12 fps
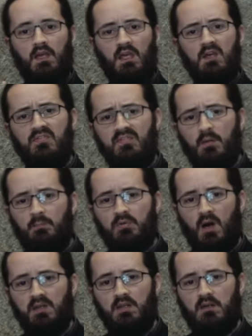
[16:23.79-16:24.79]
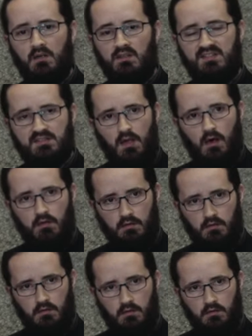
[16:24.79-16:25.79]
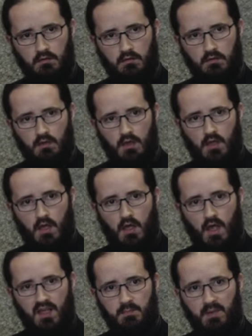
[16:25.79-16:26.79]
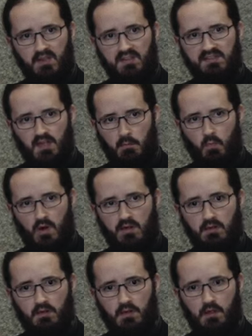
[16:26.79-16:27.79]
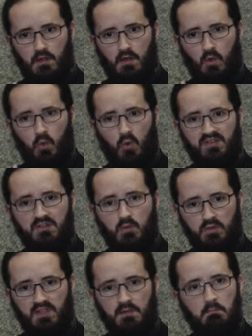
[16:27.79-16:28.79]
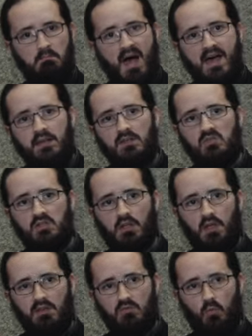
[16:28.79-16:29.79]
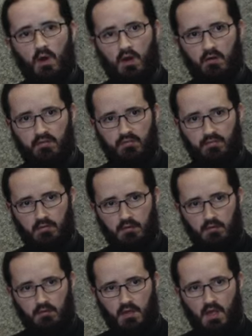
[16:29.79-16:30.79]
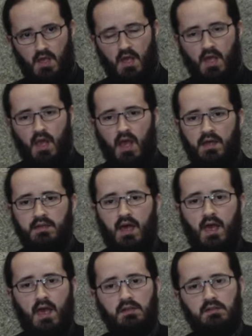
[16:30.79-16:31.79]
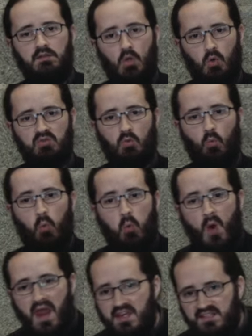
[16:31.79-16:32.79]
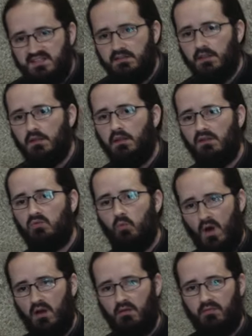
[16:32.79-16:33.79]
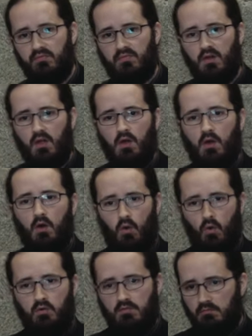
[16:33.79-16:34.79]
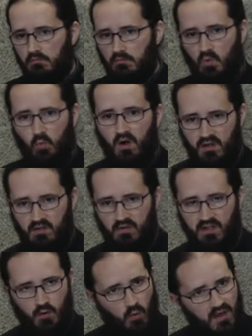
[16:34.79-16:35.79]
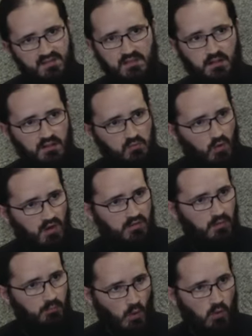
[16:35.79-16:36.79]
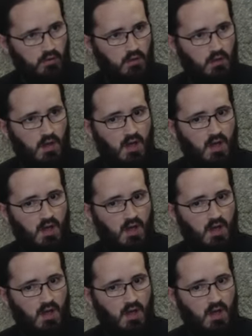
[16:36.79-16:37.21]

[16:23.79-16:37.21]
if the prodigal son had been someone who was good at managing his wealth and had not wasted his wealth on whatever he wasted his wealth upon,